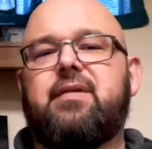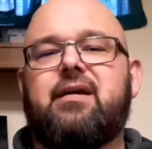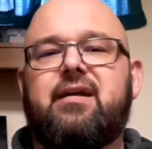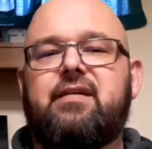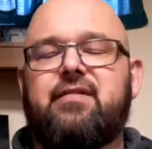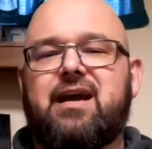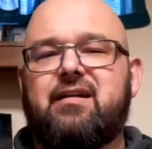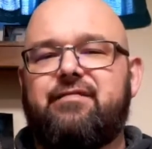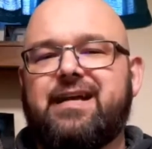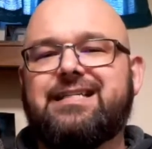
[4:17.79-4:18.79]
even kind
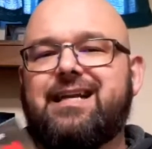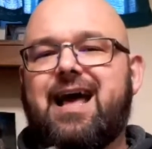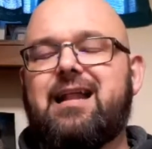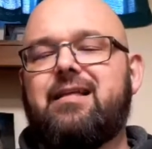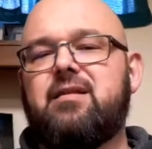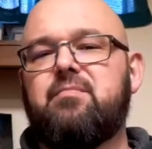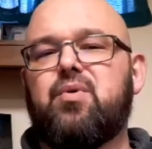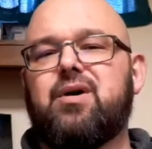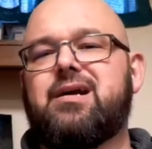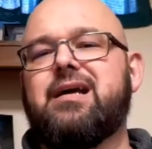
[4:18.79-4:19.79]
of hinted at in the
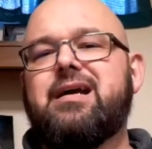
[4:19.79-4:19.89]
book,